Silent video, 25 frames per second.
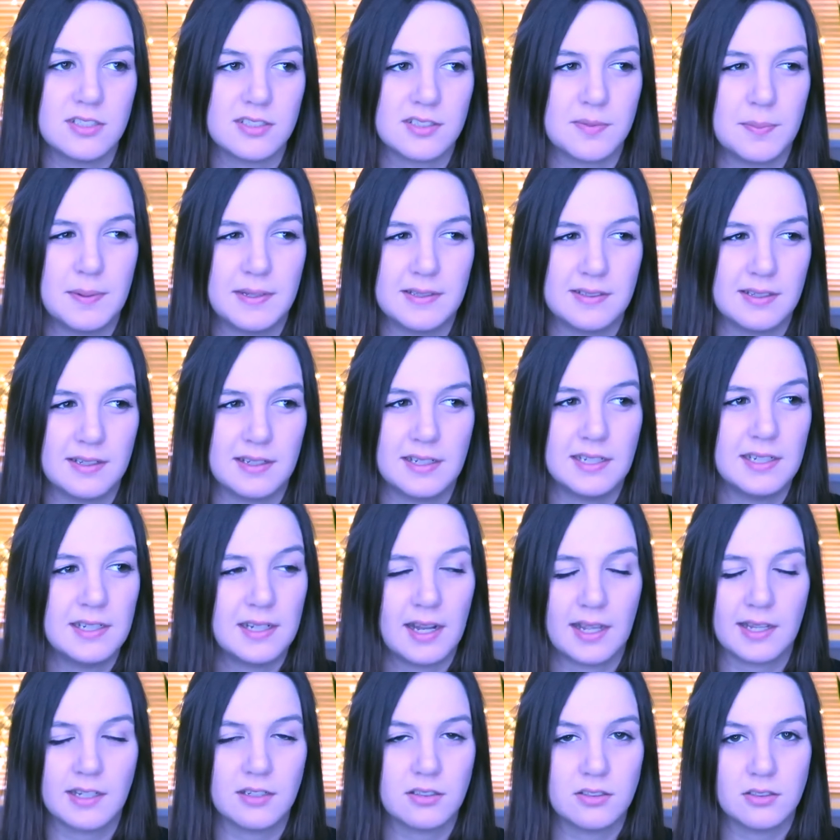It's basically
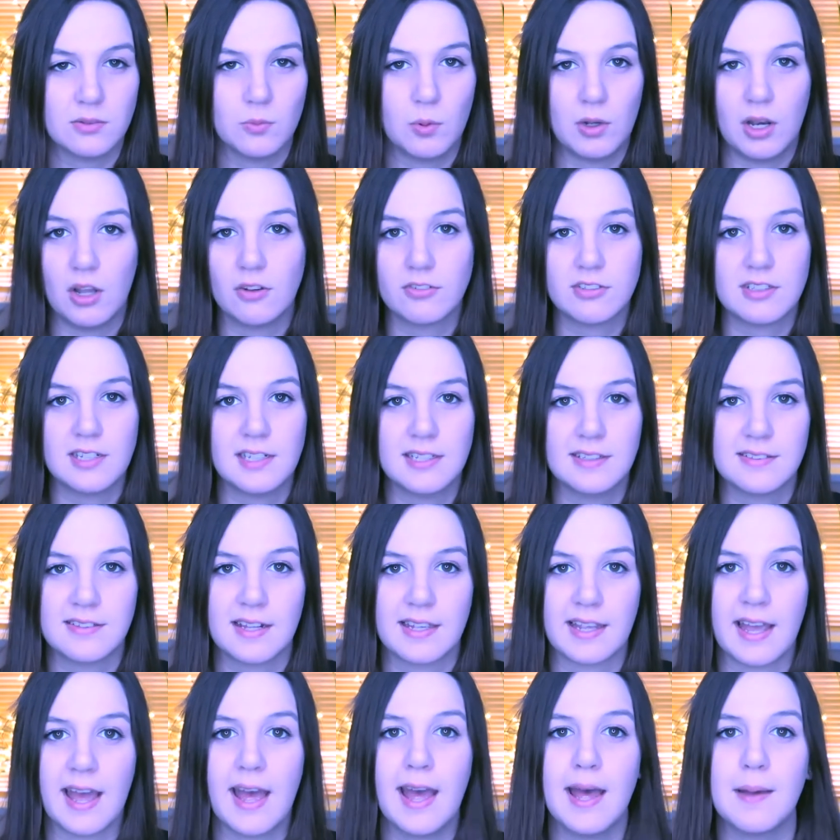like, well, obviously it's
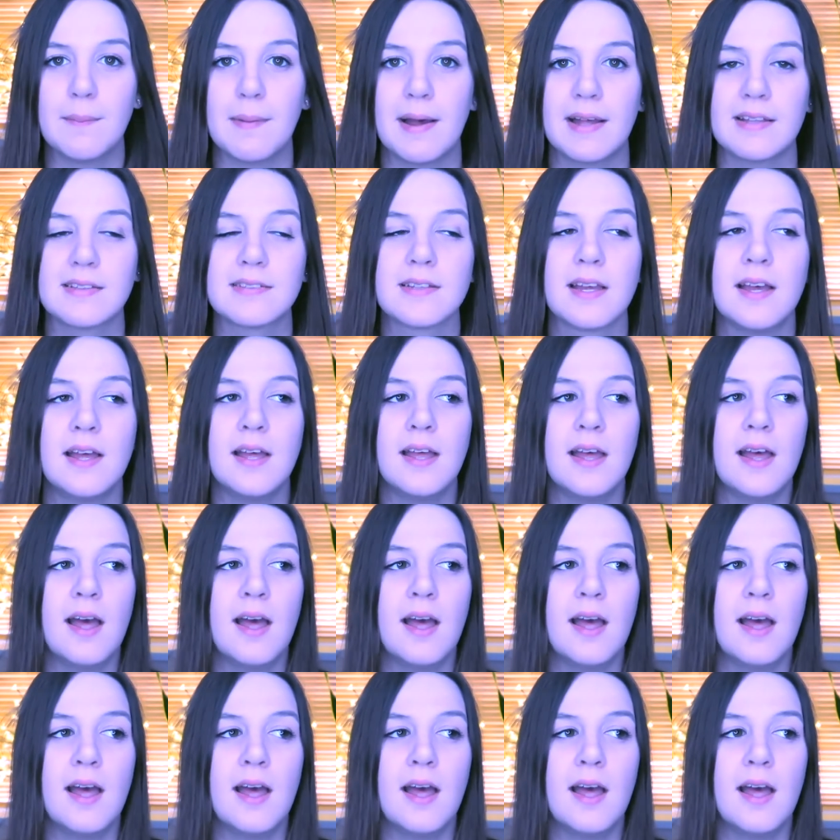like a hair mask,